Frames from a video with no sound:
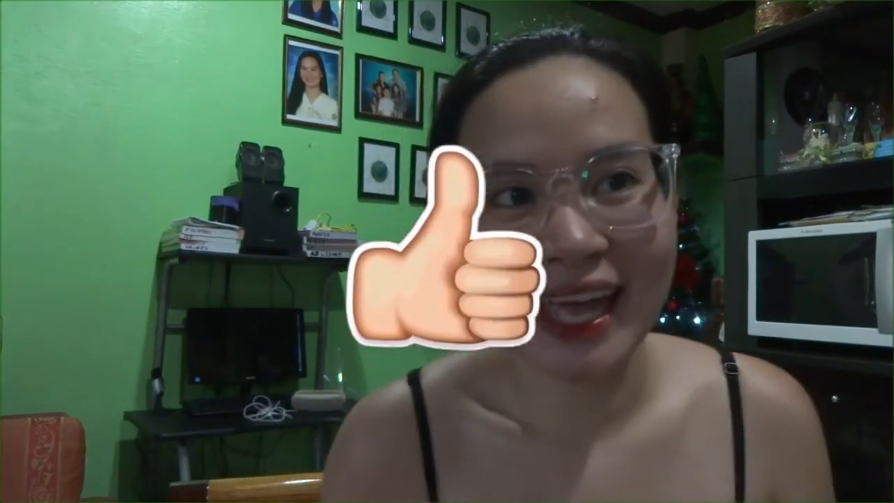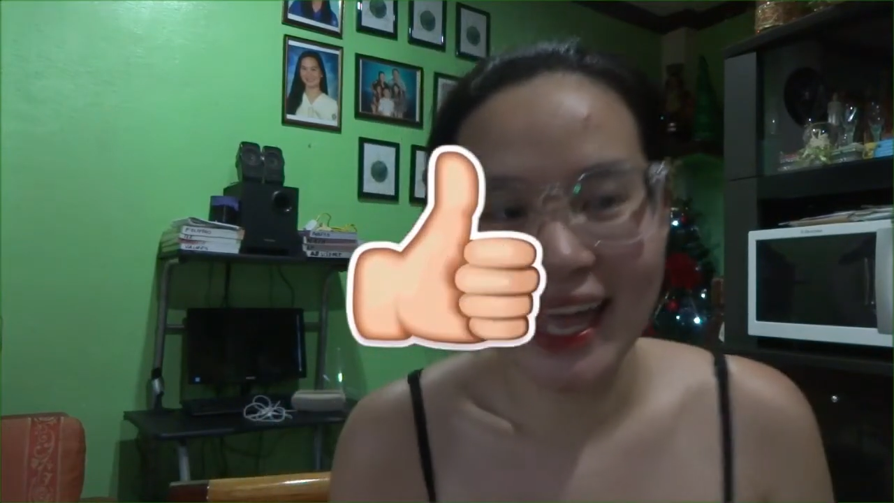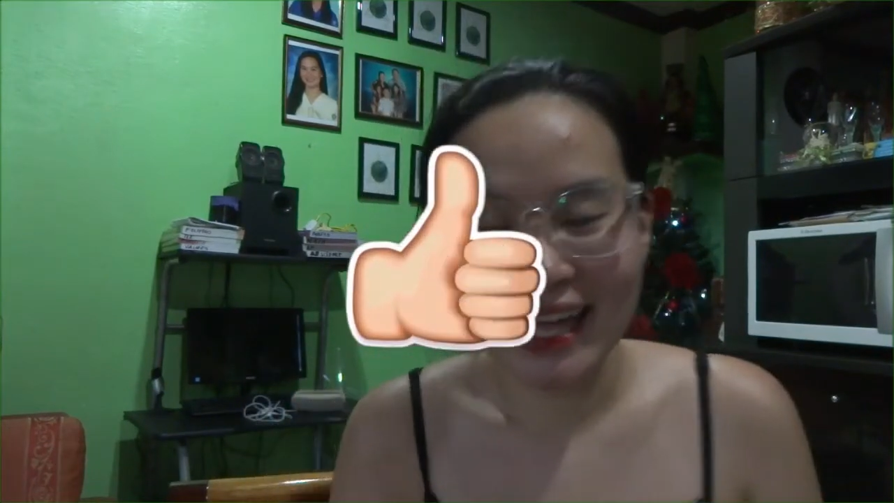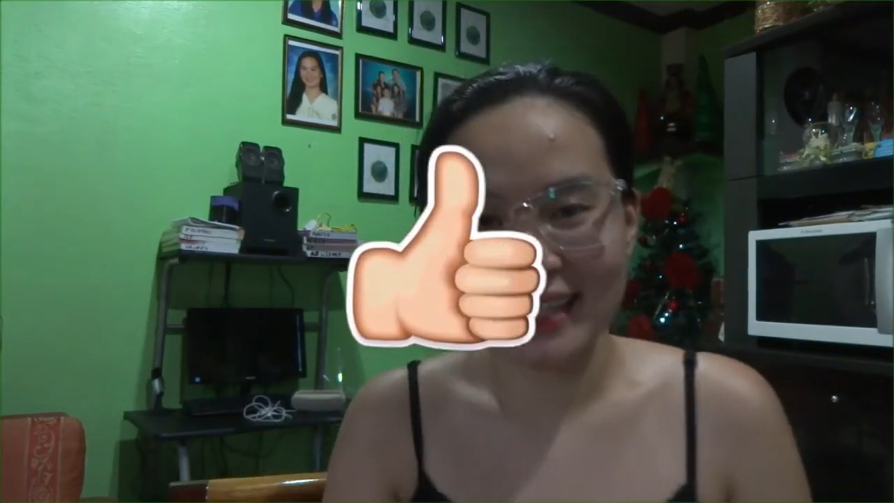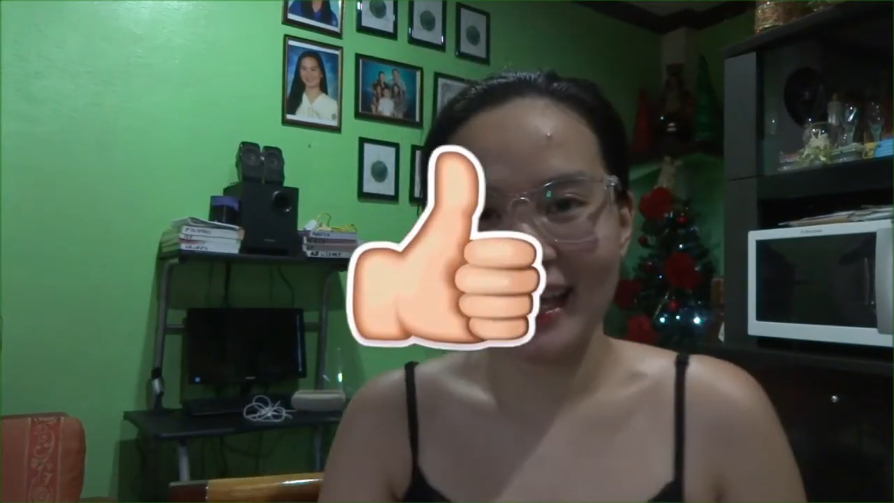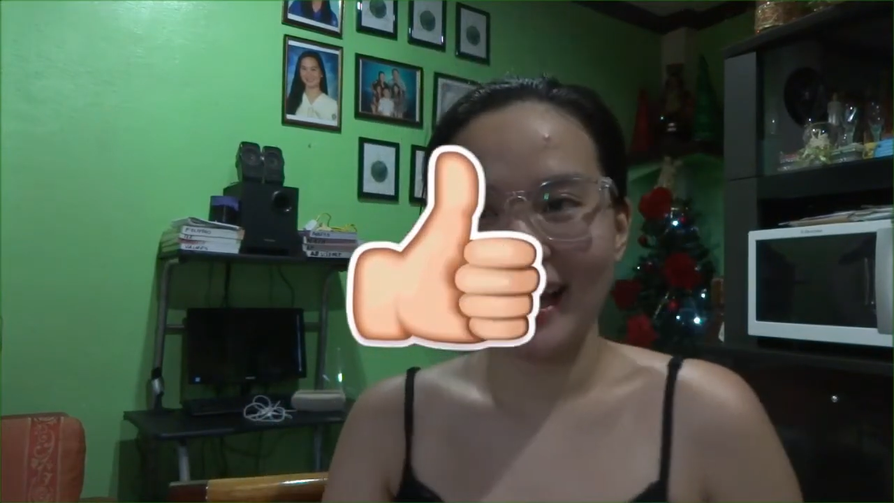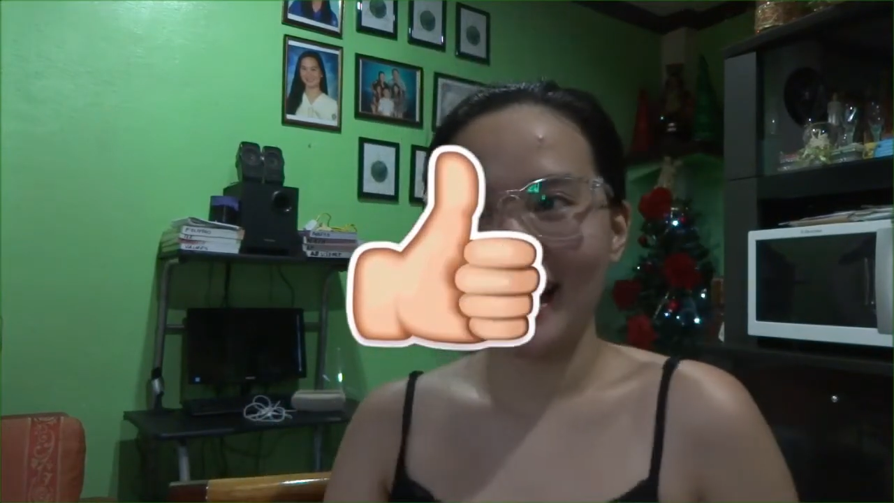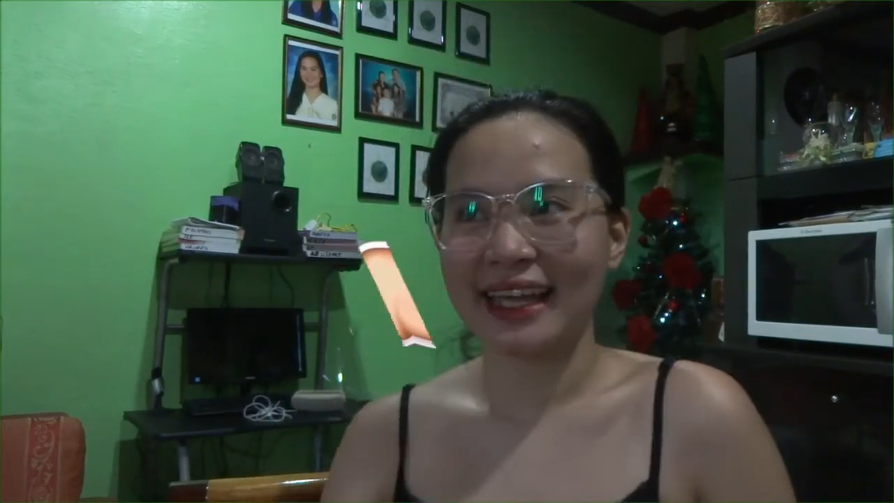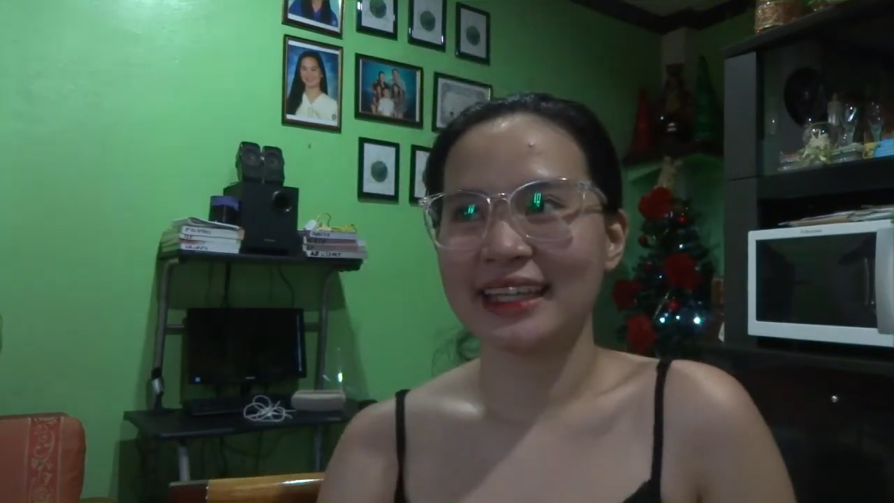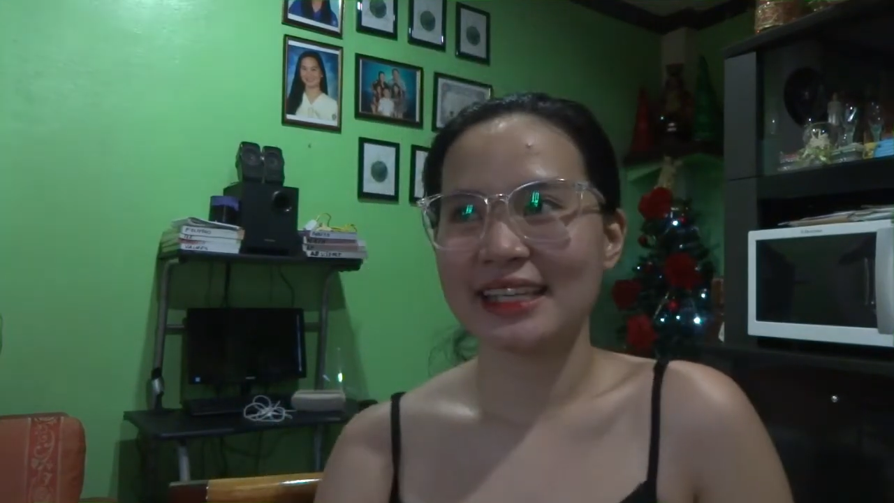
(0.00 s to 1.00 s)
and
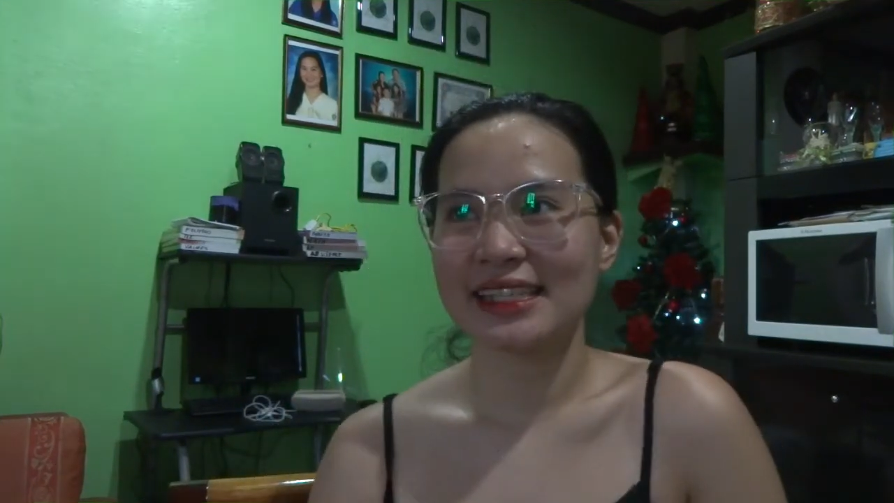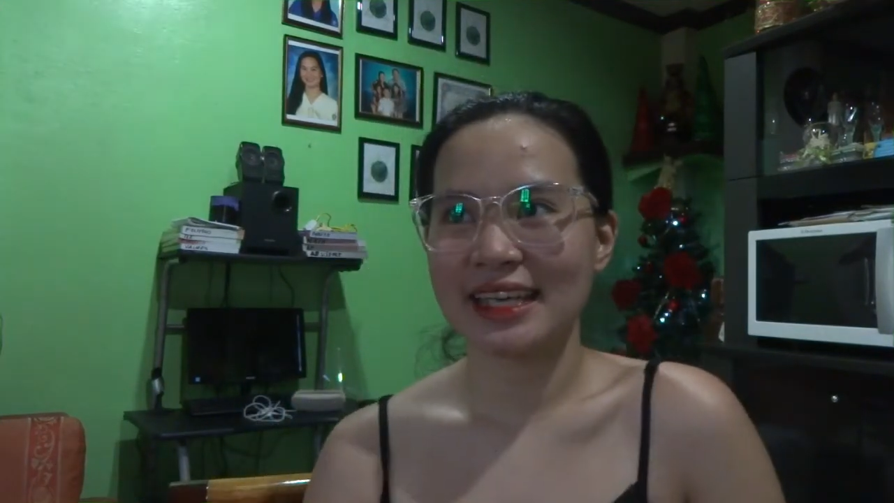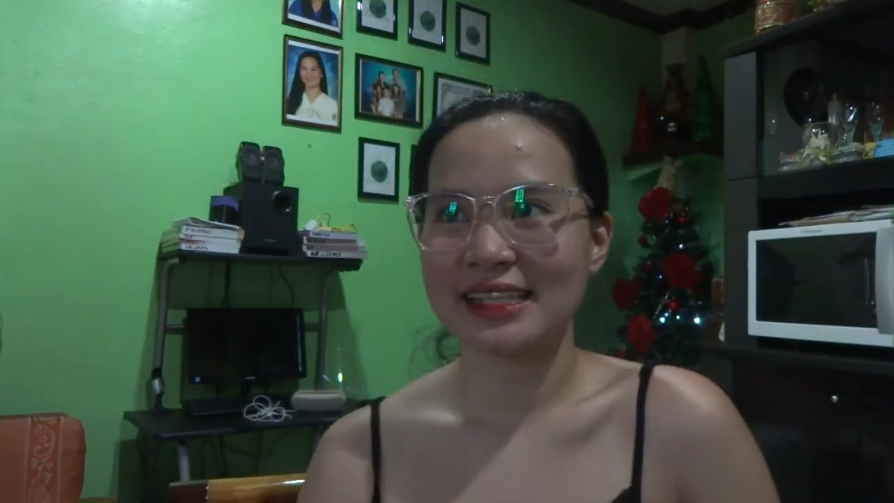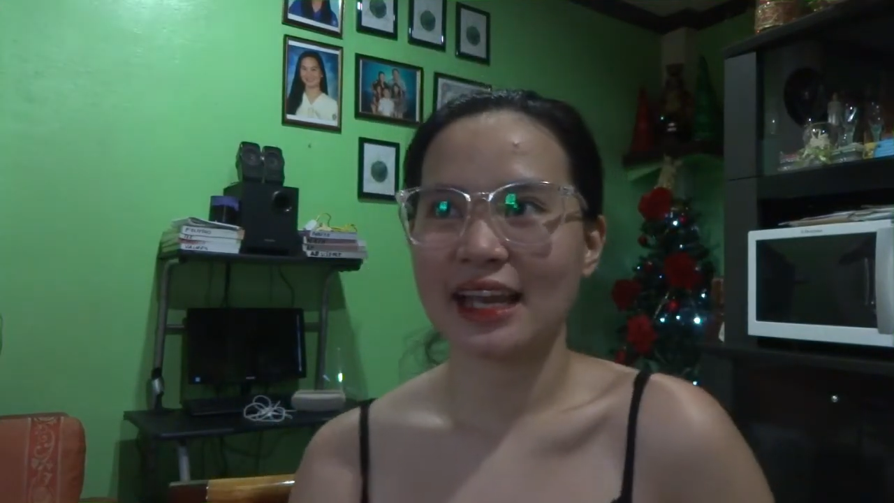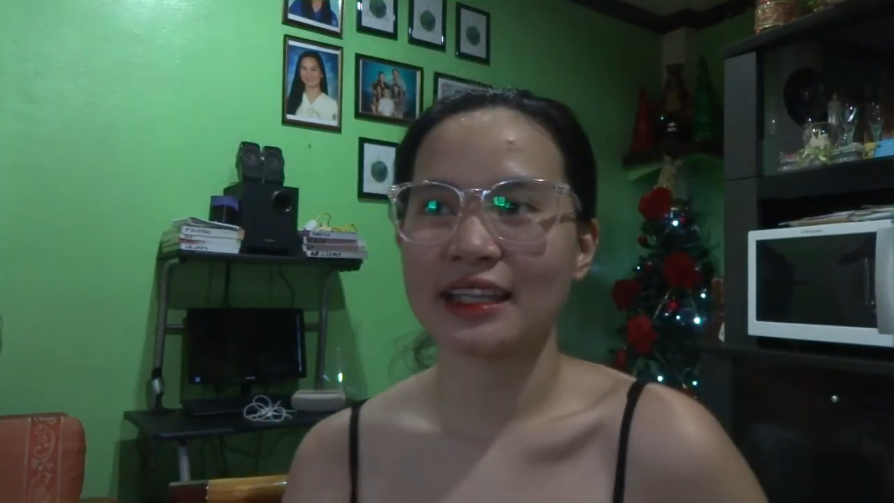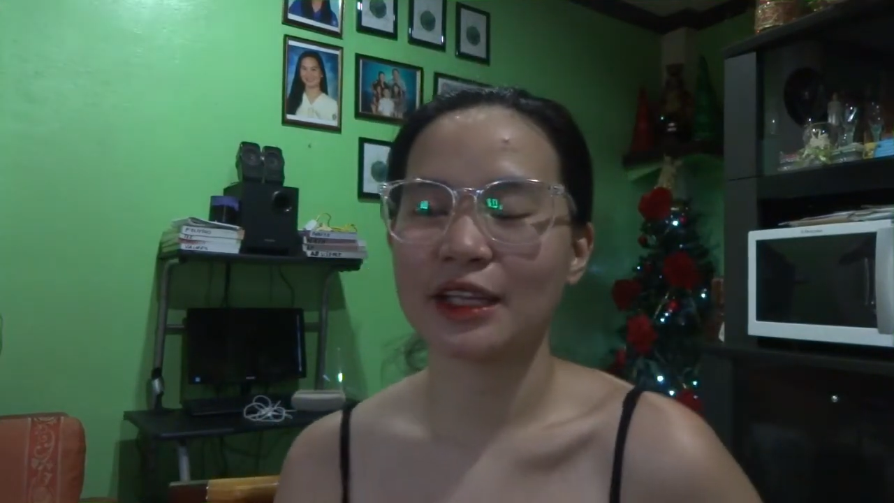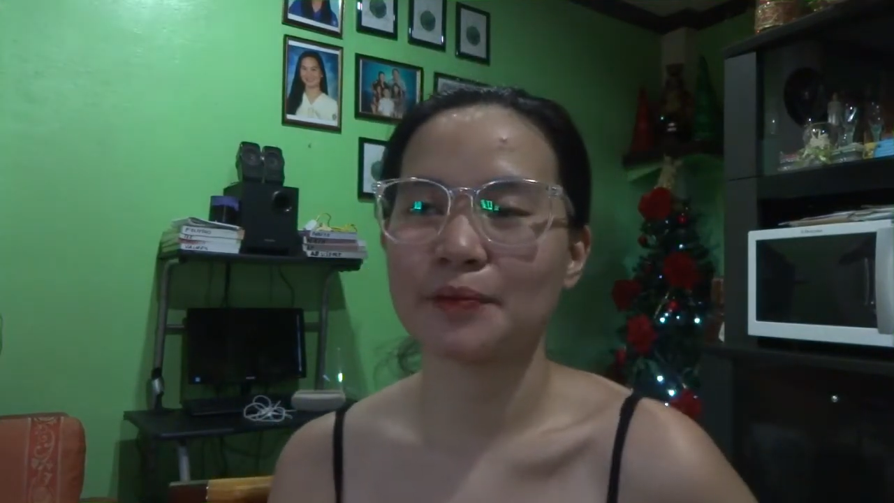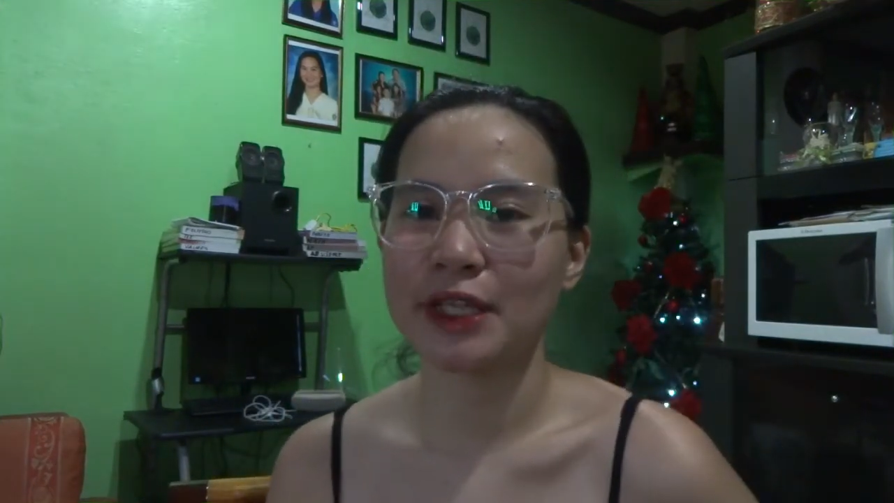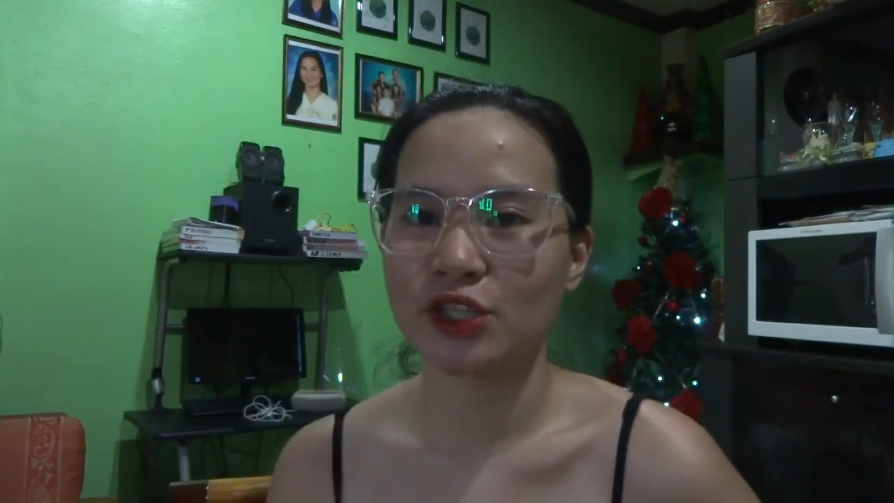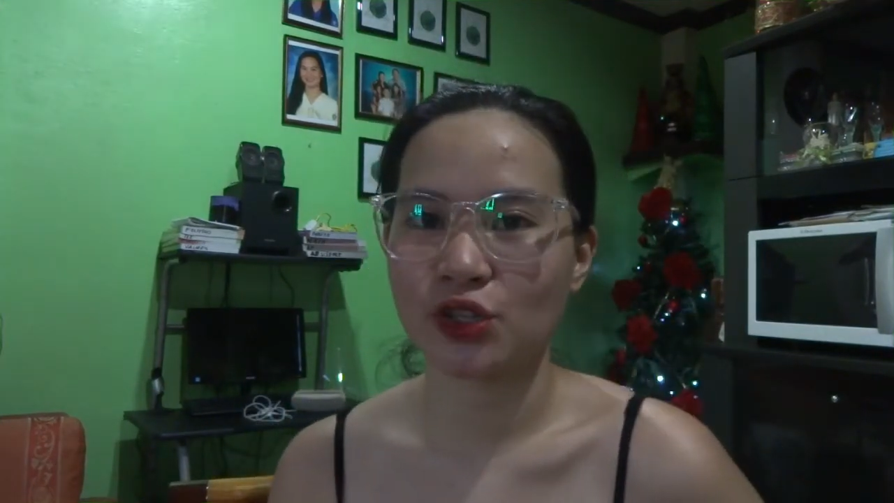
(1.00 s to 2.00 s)
this is a little
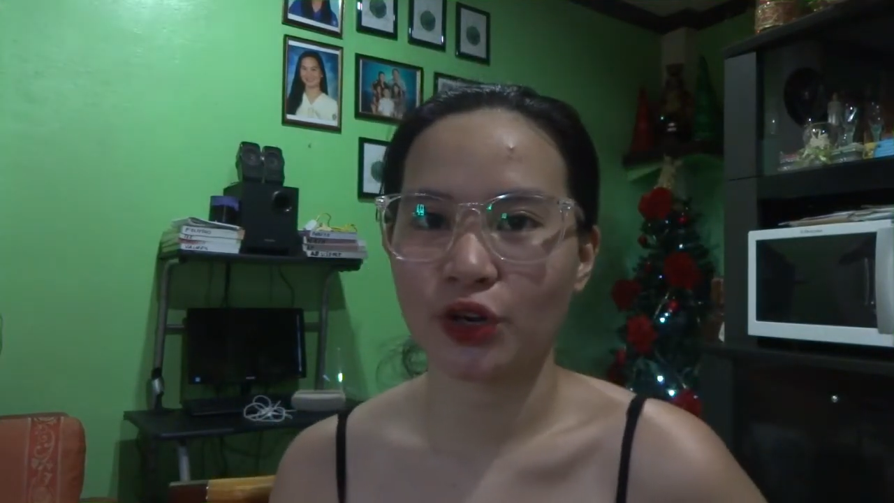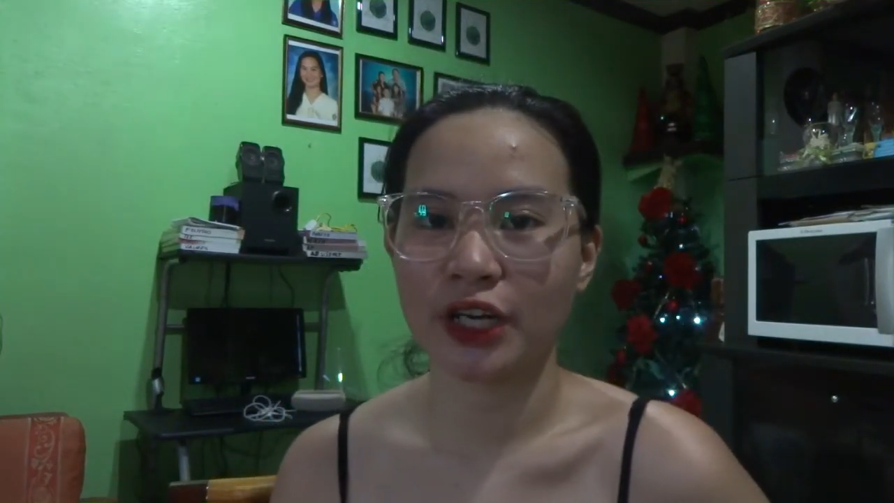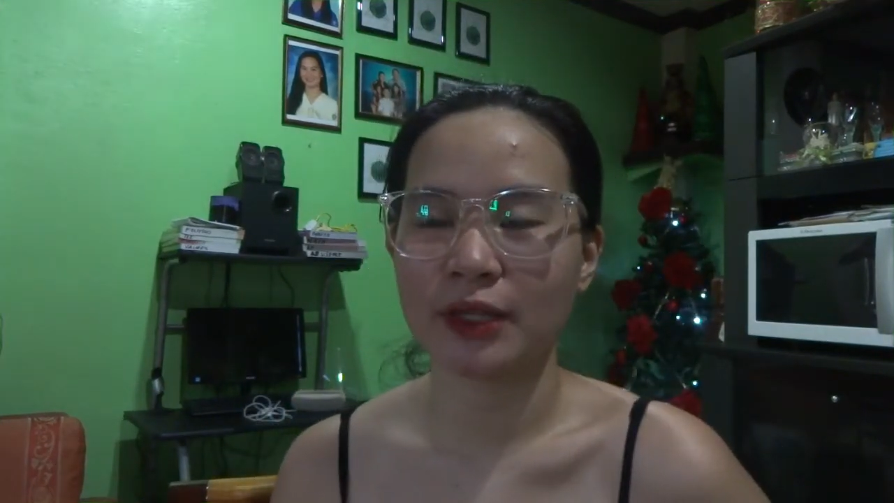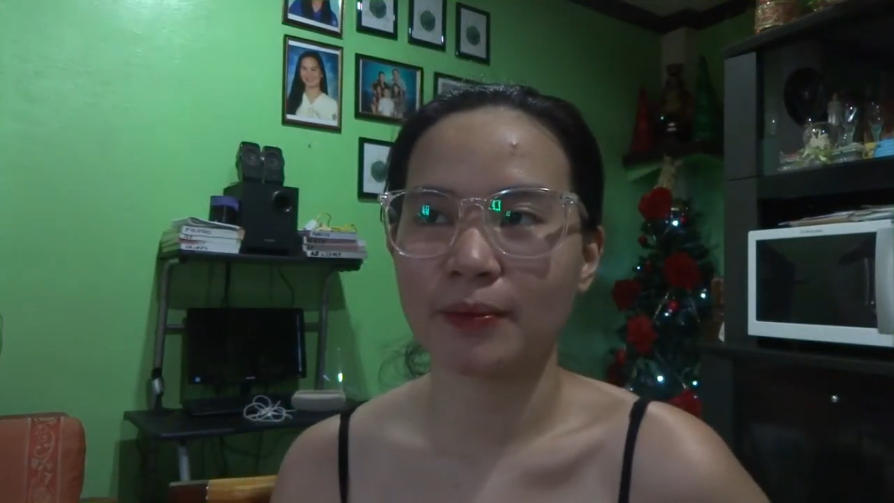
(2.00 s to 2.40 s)
bit short,